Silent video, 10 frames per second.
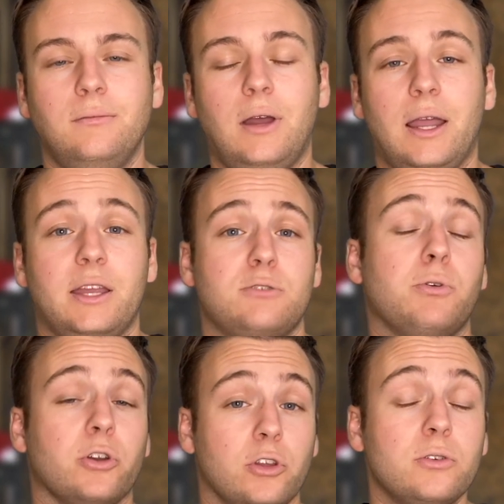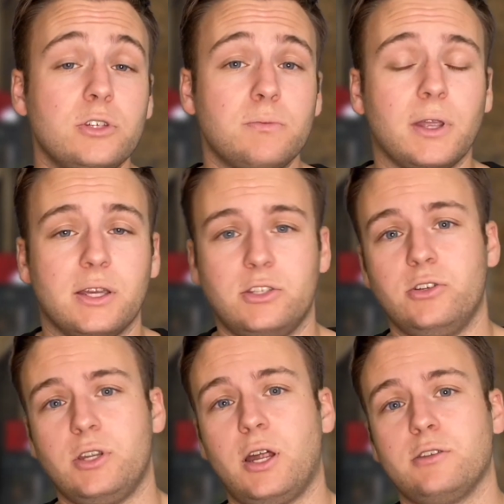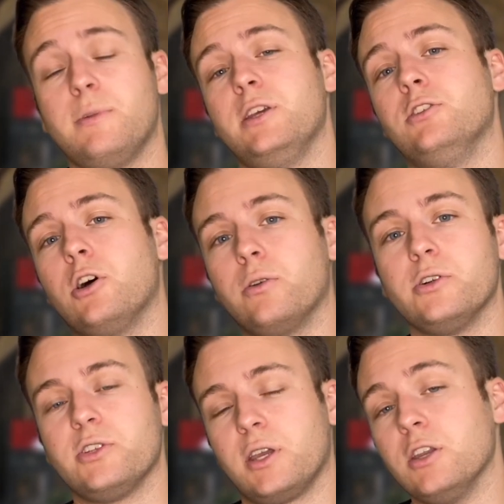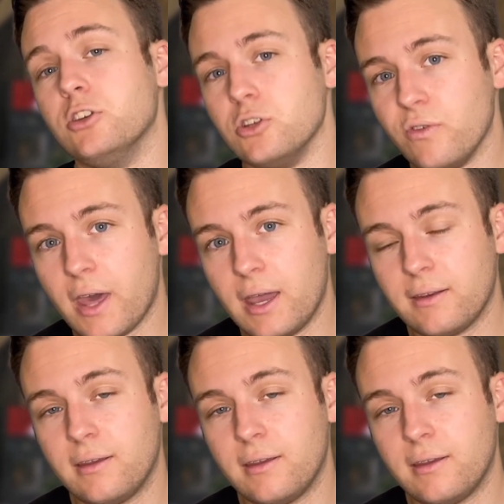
I guess, produce because there's not as many donors that can do that,